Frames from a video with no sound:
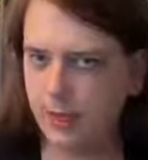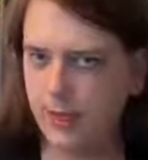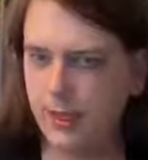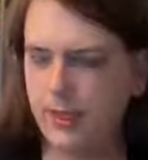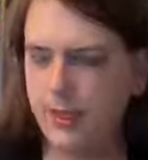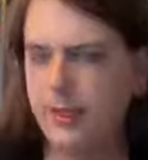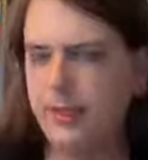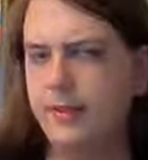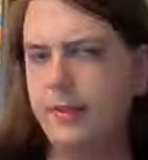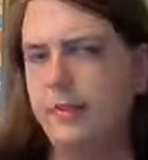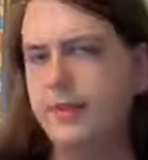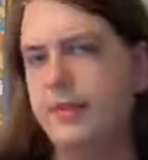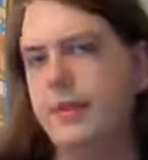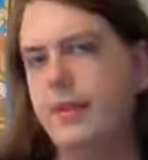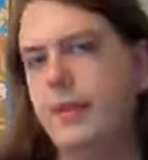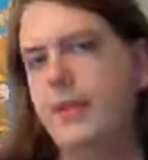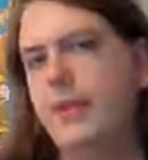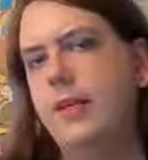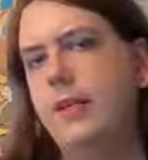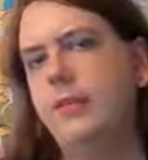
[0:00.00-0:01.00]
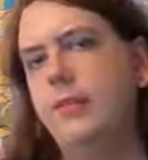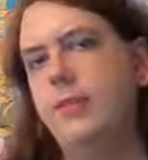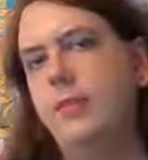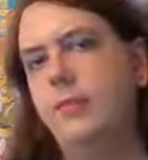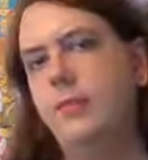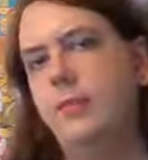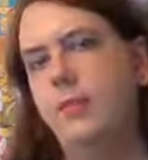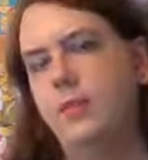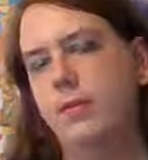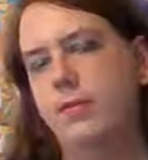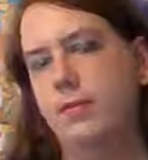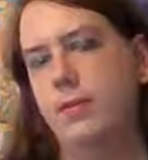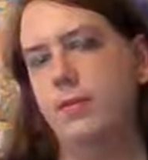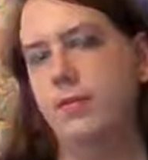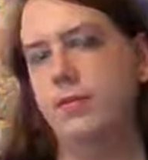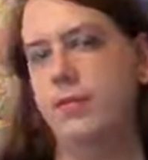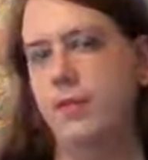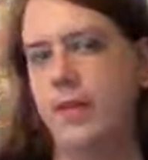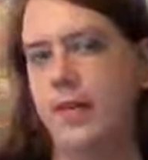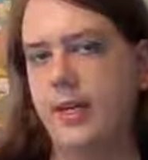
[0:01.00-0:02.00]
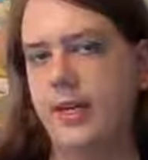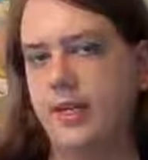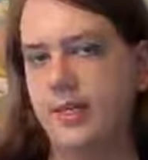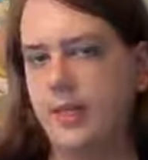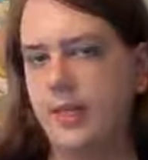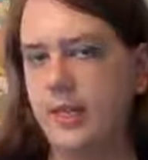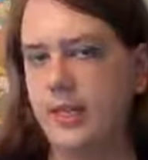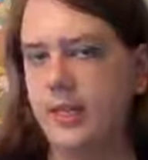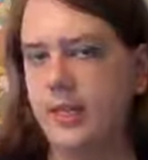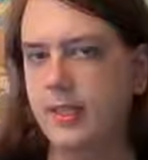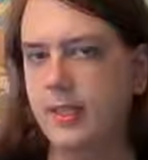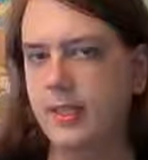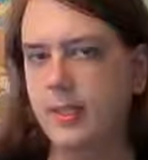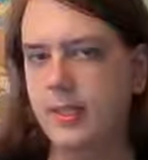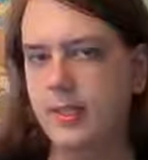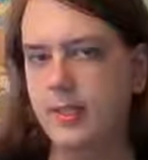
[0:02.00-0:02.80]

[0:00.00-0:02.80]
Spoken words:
is if you want someone to actually